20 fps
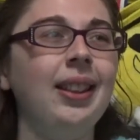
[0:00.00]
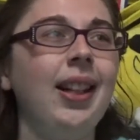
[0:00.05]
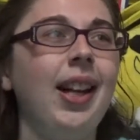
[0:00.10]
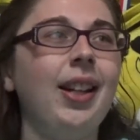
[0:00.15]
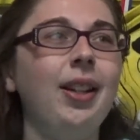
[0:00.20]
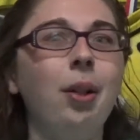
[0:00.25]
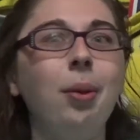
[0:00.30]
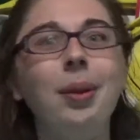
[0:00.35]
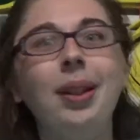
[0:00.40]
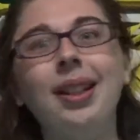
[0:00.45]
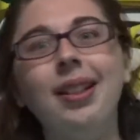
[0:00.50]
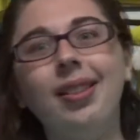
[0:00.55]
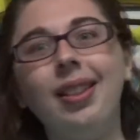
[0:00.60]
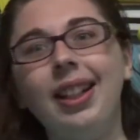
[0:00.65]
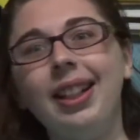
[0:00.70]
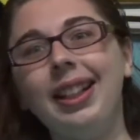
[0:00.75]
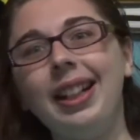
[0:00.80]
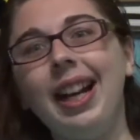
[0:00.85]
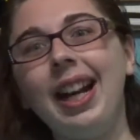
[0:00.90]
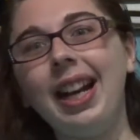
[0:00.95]
I don't want to
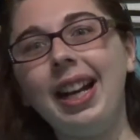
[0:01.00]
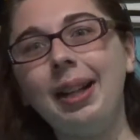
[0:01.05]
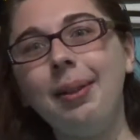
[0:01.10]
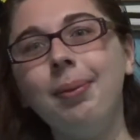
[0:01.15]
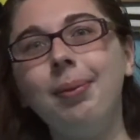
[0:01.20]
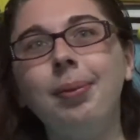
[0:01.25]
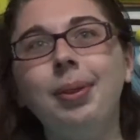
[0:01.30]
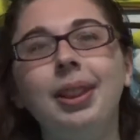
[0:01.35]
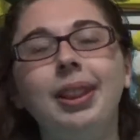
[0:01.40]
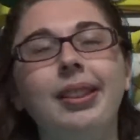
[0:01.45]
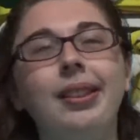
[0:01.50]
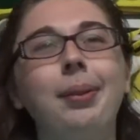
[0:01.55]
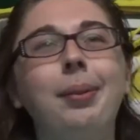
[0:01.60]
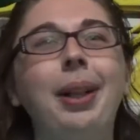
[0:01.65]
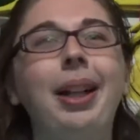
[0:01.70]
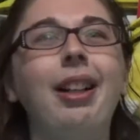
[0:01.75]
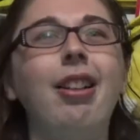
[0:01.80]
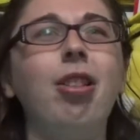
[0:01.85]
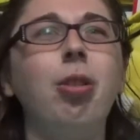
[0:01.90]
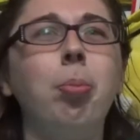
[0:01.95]
say the name because it
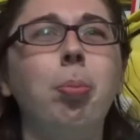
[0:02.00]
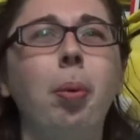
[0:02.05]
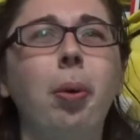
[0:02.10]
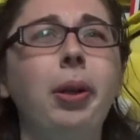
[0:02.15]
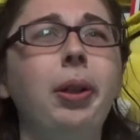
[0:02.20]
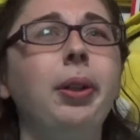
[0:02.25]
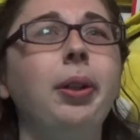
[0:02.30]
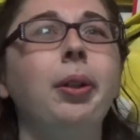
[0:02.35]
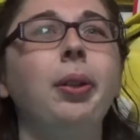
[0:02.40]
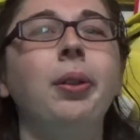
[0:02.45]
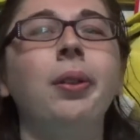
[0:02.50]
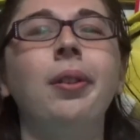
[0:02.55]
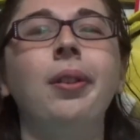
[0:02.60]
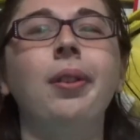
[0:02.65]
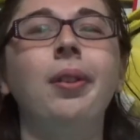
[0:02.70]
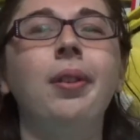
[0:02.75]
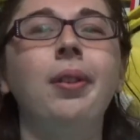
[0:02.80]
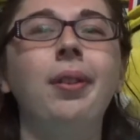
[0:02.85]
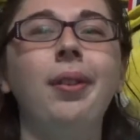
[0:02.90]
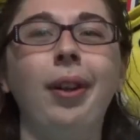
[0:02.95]
might spoil
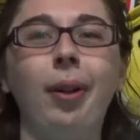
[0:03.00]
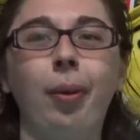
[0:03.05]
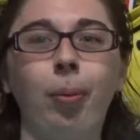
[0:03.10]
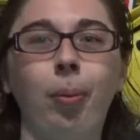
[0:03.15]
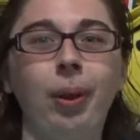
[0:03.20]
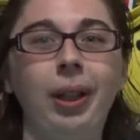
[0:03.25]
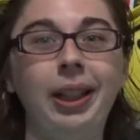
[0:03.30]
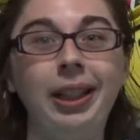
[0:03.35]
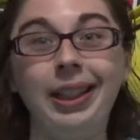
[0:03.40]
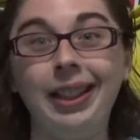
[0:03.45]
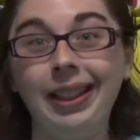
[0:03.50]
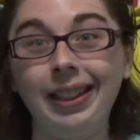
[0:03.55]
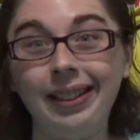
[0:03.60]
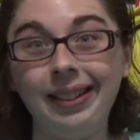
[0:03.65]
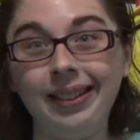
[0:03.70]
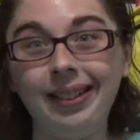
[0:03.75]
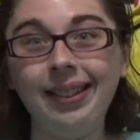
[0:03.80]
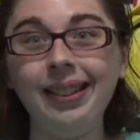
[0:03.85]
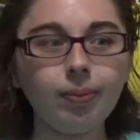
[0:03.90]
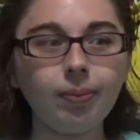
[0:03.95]
like what it
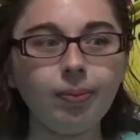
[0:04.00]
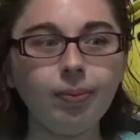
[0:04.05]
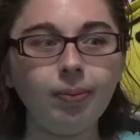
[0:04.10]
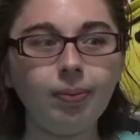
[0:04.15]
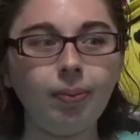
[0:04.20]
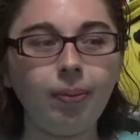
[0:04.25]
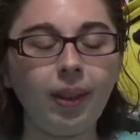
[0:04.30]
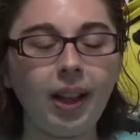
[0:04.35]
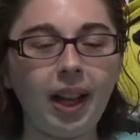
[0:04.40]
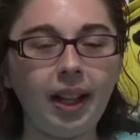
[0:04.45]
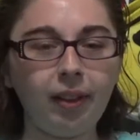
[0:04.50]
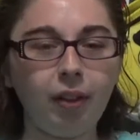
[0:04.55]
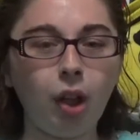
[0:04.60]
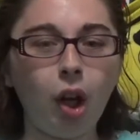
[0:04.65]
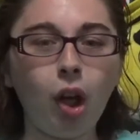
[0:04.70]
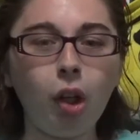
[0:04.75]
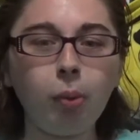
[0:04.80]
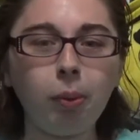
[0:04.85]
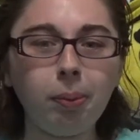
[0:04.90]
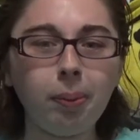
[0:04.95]
is. I
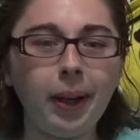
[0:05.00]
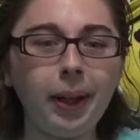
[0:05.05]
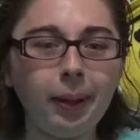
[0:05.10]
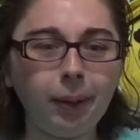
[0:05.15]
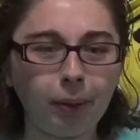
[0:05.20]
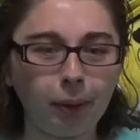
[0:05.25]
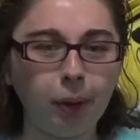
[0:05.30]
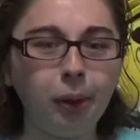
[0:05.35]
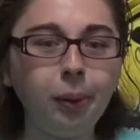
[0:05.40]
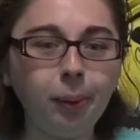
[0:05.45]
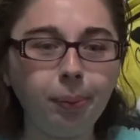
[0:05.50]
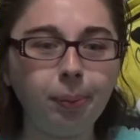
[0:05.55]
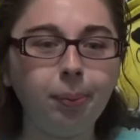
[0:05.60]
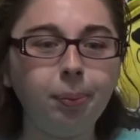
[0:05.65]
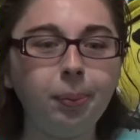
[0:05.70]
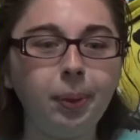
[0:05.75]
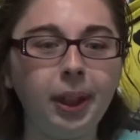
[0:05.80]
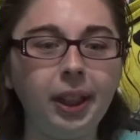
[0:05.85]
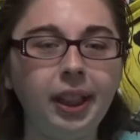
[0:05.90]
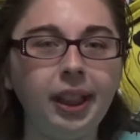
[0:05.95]
talked with my group
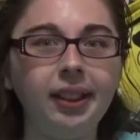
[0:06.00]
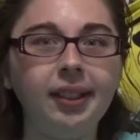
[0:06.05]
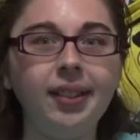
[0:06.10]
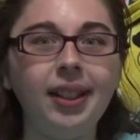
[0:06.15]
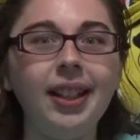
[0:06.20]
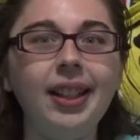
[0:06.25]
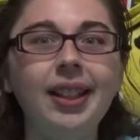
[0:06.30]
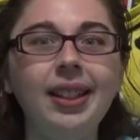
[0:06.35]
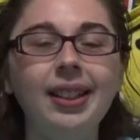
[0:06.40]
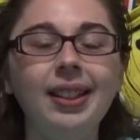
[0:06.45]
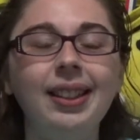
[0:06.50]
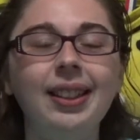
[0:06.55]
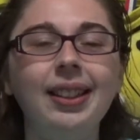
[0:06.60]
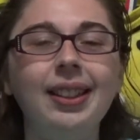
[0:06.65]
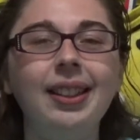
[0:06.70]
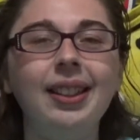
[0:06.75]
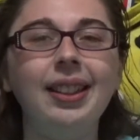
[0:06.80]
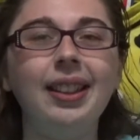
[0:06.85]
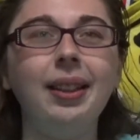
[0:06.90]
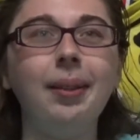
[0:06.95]
and they said
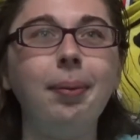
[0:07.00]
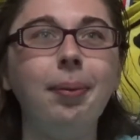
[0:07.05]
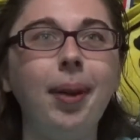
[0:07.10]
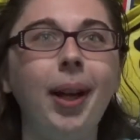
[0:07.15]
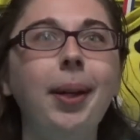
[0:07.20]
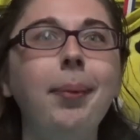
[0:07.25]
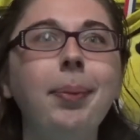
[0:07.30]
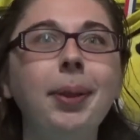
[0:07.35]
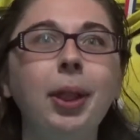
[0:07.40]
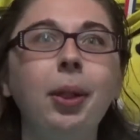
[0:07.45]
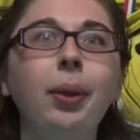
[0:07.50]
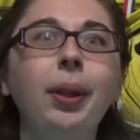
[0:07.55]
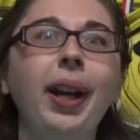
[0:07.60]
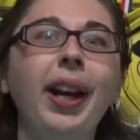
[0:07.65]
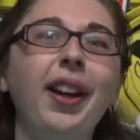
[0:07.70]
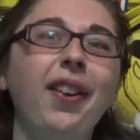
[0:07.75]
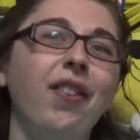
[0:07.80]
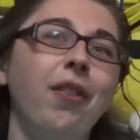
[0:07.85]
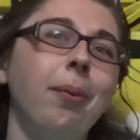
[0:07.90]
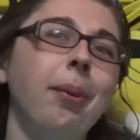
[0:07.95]
it might be
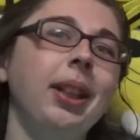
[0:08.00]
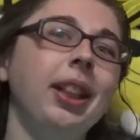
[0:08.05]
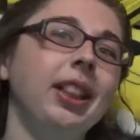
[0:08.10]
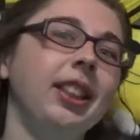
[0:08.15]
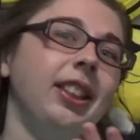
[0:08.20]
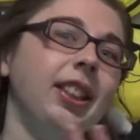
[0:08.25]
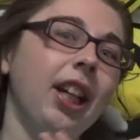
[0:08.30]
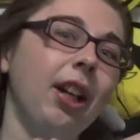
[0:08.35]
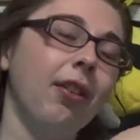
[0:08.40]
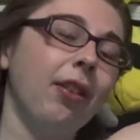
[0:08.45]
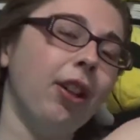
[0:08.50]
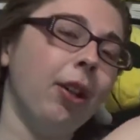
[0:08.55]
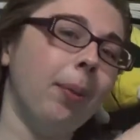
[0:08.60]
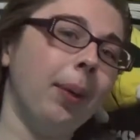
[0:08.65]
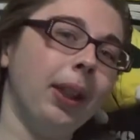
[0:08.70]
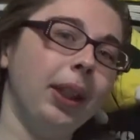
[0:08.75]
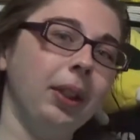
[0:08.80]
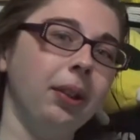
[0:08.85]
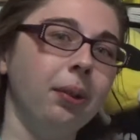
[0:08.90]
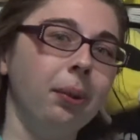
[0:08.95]
okay for me to share on
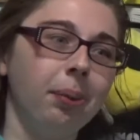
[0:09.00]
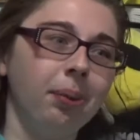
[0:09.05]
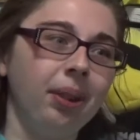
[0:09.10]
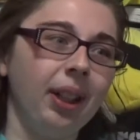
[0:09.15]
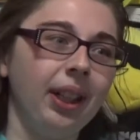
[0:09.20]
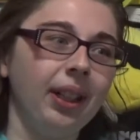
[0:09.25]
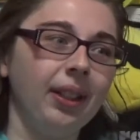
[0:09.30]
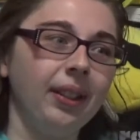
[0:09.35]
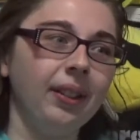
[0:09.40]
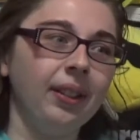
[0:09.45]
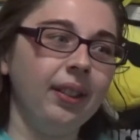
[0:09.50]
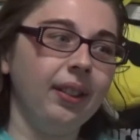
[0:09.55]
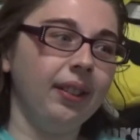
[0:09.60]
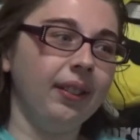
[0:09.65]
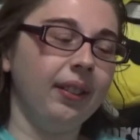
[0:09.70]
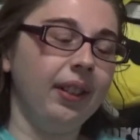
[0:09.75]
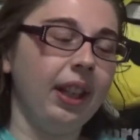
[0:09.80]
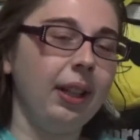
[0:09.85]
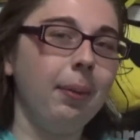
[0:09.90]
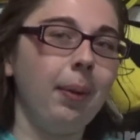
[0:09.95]
my YouTube channel
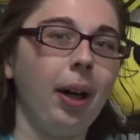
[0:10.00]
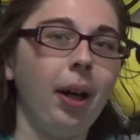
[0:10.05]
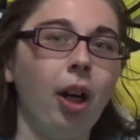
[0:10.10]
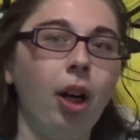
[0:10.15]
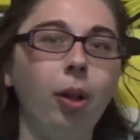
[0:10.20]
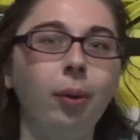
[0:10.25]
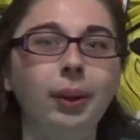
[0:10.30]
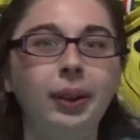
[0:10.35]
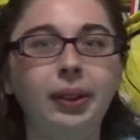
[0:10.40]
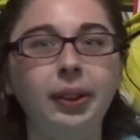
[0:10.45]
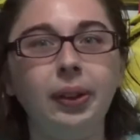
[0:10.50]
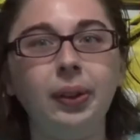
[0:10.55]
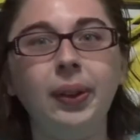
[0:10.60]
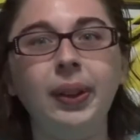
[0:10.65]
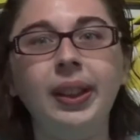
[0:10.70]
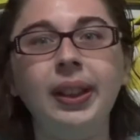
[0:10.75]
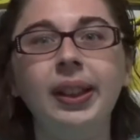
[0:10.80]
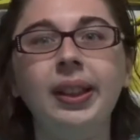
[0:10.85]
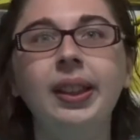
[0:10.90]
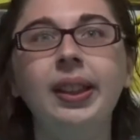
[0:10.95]
because they might already do
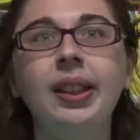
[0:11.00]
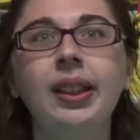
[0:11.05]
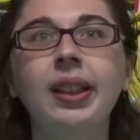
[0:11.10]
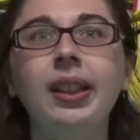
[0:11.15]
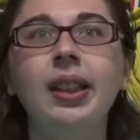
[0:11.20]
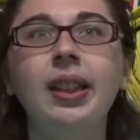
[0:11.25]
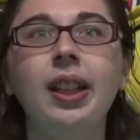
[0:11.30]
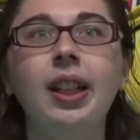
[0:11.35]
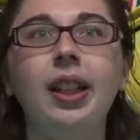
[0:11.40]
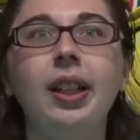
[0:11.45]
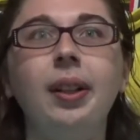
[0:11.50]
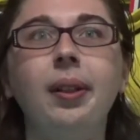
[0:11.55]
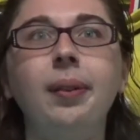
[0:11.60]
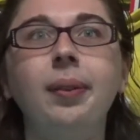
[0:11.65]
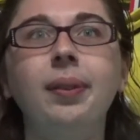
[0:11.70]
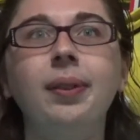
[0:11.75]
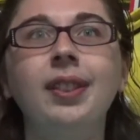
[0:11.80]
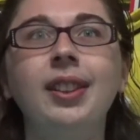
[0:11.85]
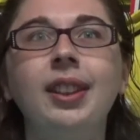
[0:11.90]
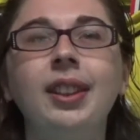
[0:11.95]
it.
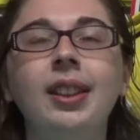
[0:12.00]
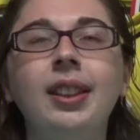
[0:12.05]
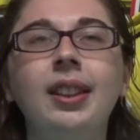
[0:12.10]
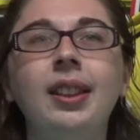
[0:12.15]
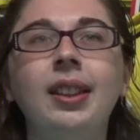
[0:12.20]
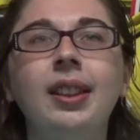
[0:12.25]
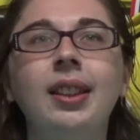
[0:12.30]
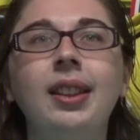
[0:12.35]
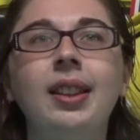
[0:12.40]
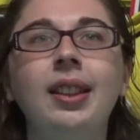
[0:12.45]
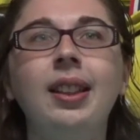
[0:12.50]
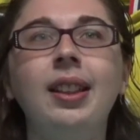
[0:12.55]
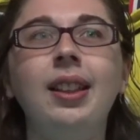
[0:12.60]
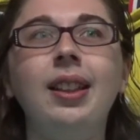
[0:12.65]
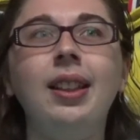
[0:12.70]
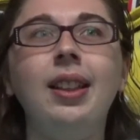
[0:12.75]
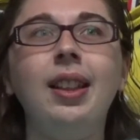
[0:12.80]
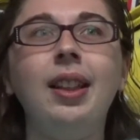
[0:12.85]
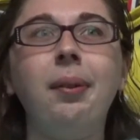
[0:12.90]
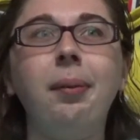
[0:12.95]

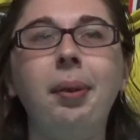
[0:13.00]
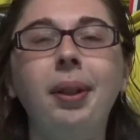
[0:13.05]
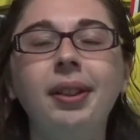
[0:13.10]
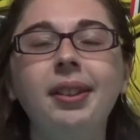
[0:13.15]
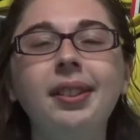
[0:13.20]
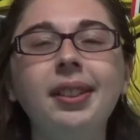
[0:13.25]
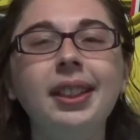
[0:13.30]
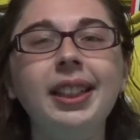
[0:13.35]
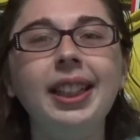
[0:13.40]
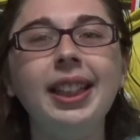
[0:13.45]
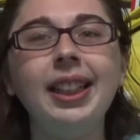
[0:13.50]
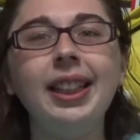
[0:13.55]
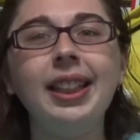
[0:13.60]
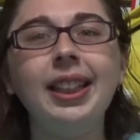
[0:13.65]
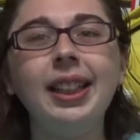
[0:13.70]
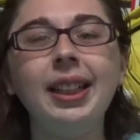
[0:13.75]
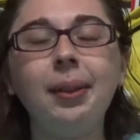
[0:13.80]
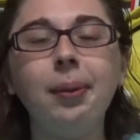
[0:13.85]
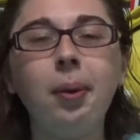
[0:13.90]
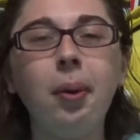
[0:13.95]
Originally, it